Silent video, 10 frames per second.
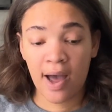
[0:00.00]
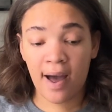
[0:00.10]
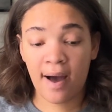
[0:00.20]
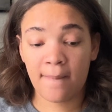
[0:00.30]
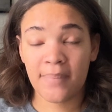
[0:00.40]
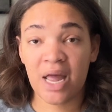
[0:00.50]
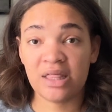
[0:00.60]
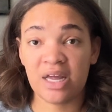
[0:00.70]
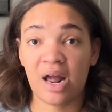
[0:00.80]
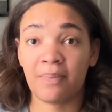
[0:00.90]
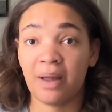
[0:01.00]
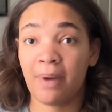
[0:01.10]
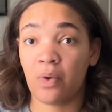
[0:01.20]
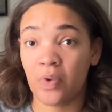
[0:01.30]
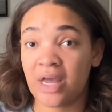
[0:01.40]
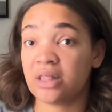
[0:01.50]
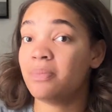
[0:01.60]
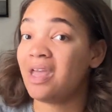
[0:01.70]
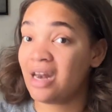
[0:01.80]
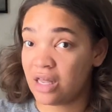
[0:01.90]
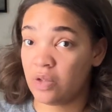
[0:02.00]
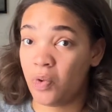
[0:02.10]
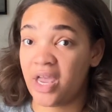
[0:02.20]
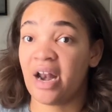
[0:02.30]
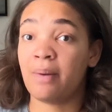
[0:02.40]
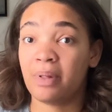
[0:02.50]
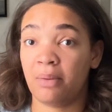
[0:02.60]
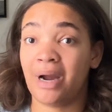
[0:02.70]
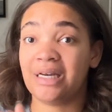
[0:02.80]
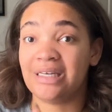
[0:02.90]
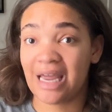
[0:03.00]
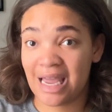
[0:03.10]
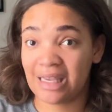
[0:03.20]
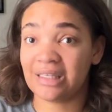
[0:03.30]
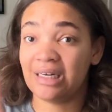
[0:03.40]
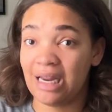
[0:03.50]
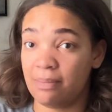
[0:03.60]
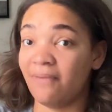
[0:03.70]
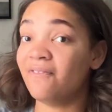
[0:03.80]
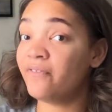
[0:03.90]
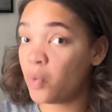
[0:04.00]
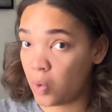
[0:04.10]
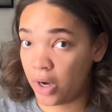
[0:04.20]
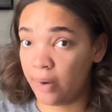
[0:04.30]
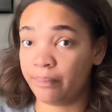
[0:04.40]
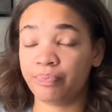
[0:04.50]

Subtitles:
and then I plan my week at the beginning of the week, and I plan my days the day before.